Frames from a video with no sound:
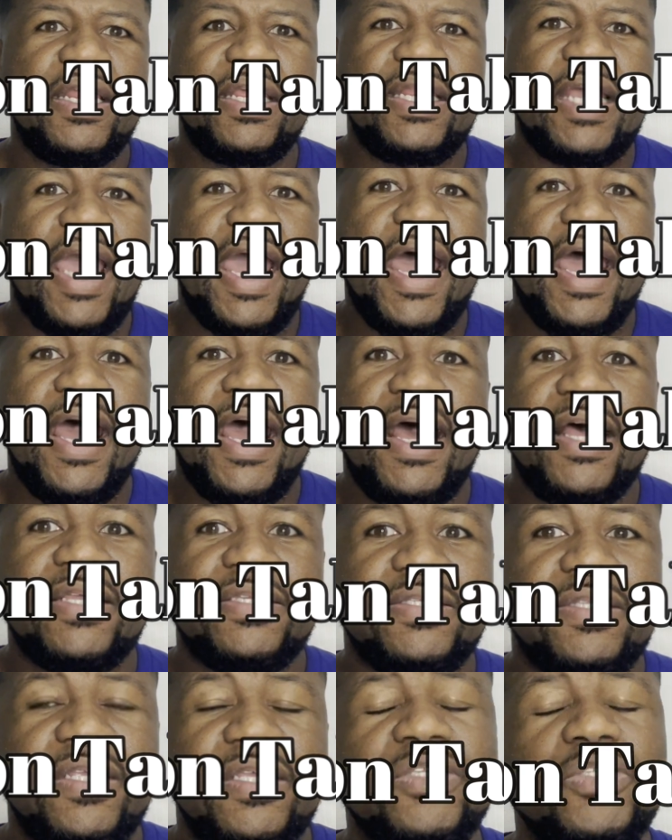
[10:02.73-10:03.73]
it
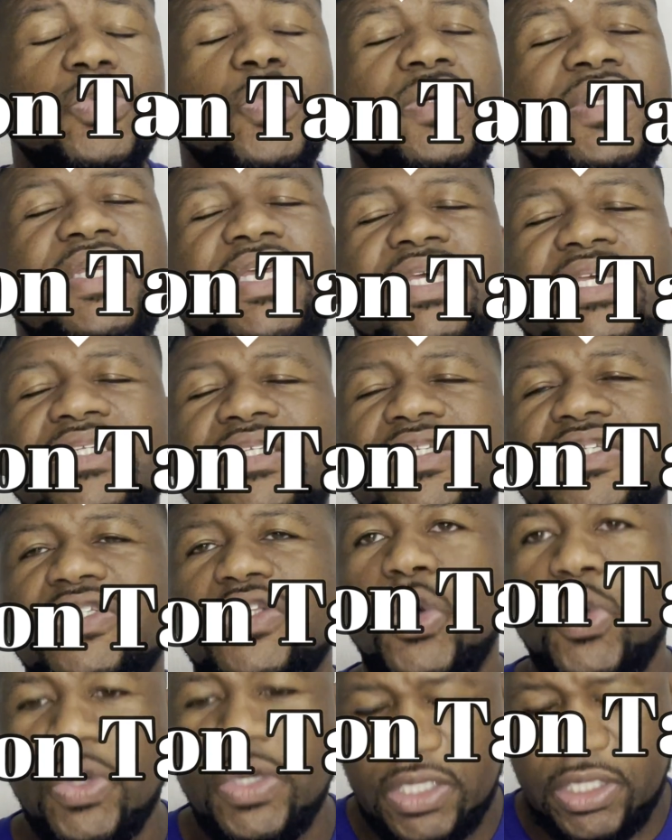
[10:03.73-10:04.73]
has. This one is
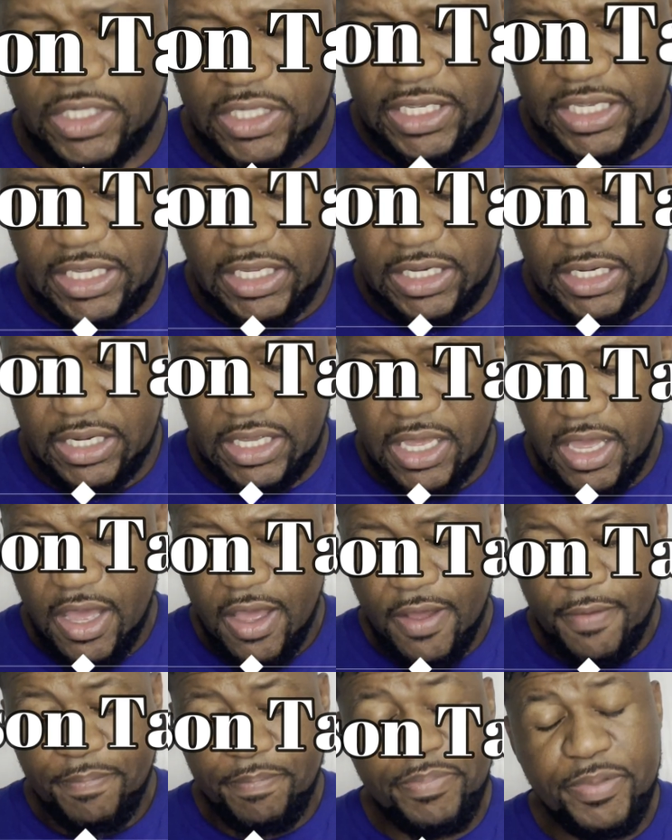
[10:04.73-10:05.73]
so clean,
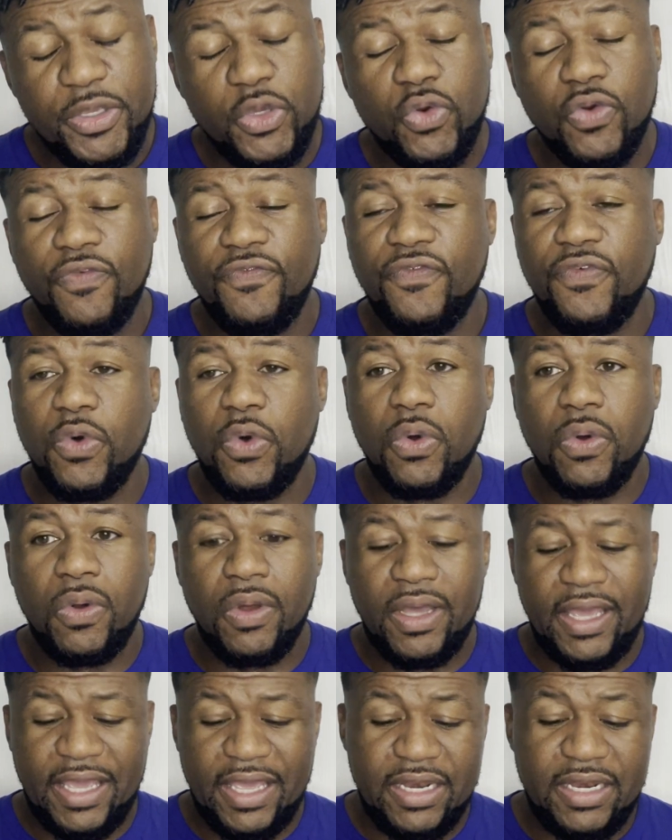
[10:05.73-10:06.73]

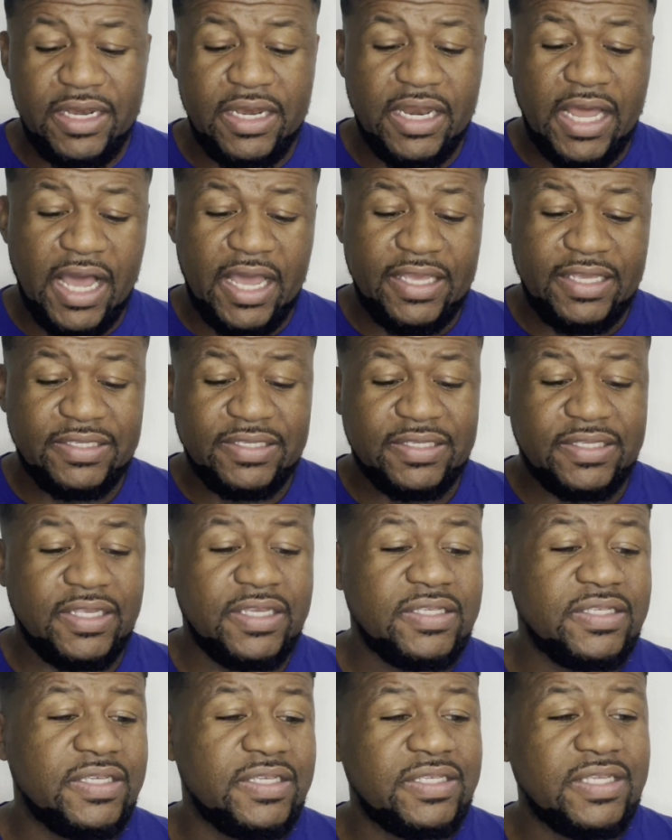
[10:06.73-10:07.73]
beautiful, and nice.
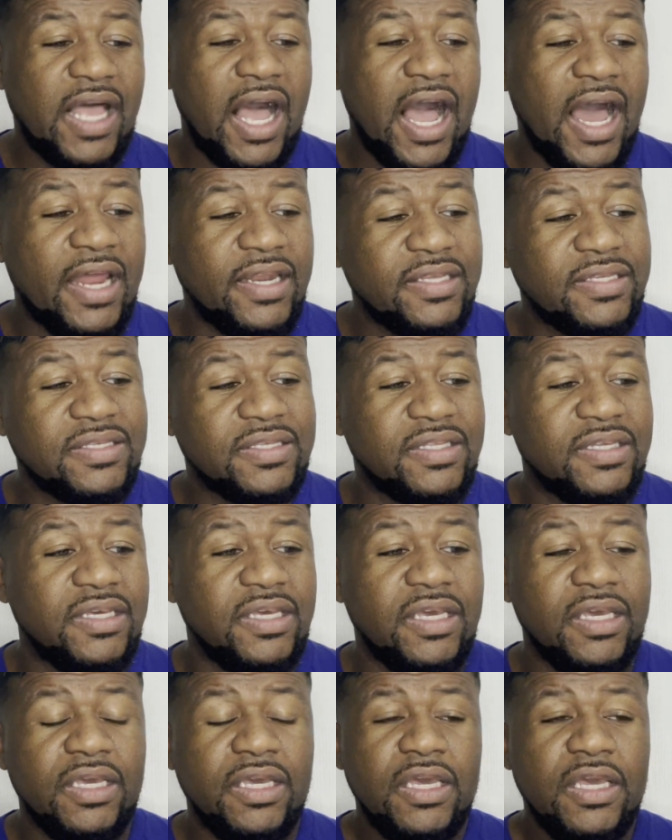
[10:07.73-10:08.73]
This is
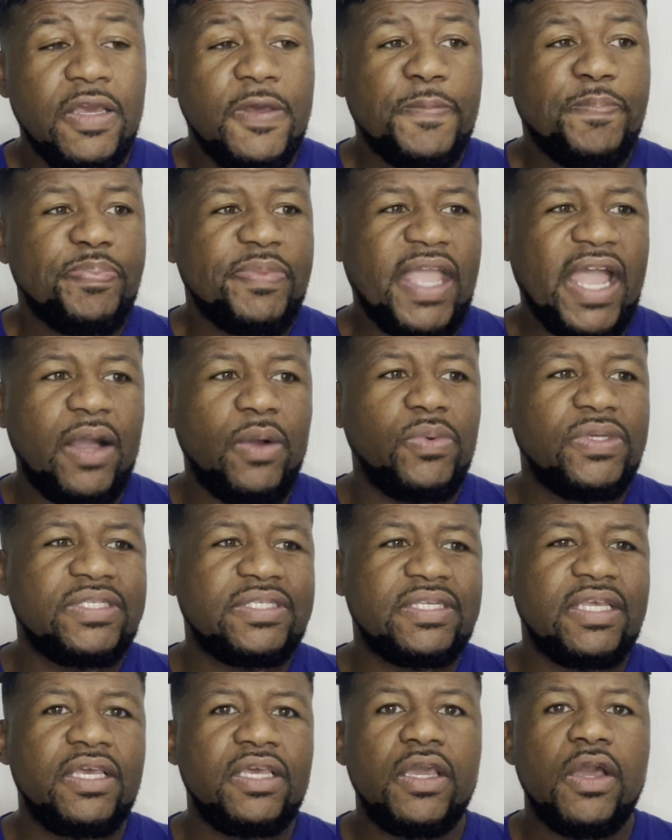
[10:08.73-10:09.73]
honestly, I would
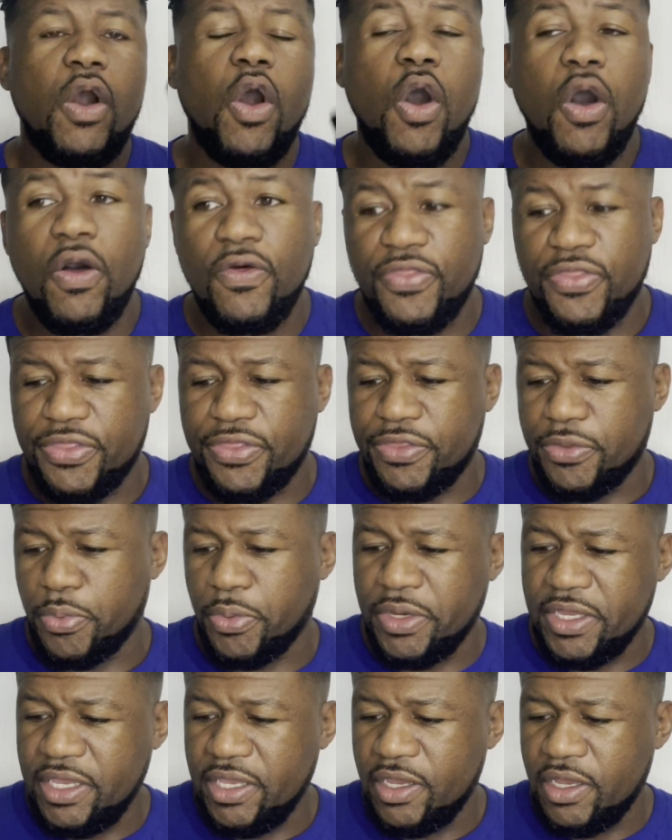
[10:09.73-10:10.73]
say all
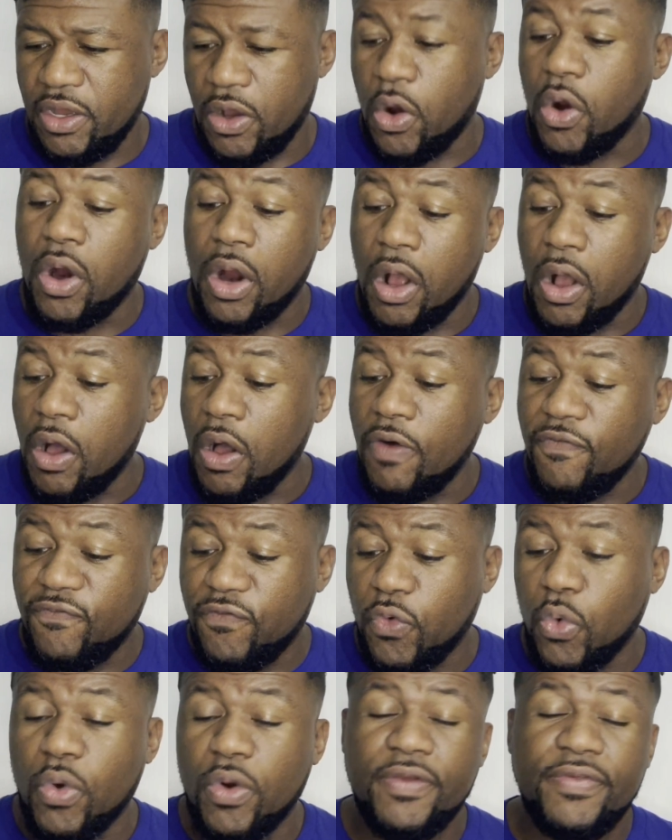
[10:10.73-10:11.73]

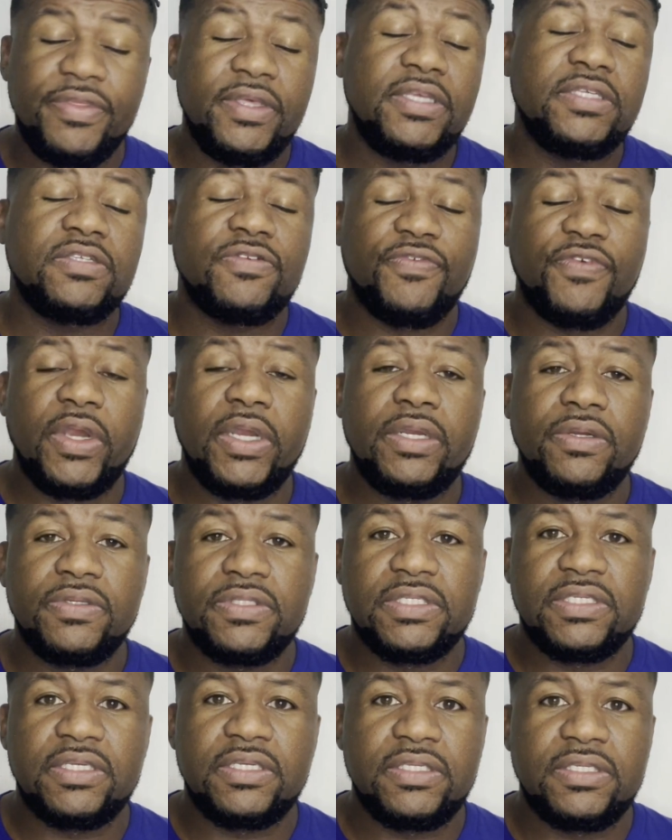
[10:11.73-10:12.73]
four of these
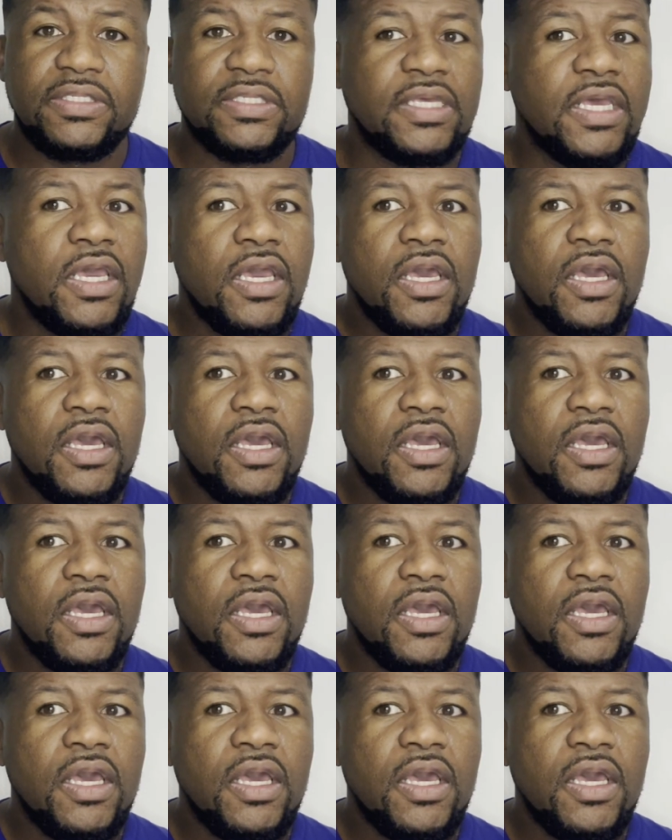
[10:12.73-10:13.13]
fragrances,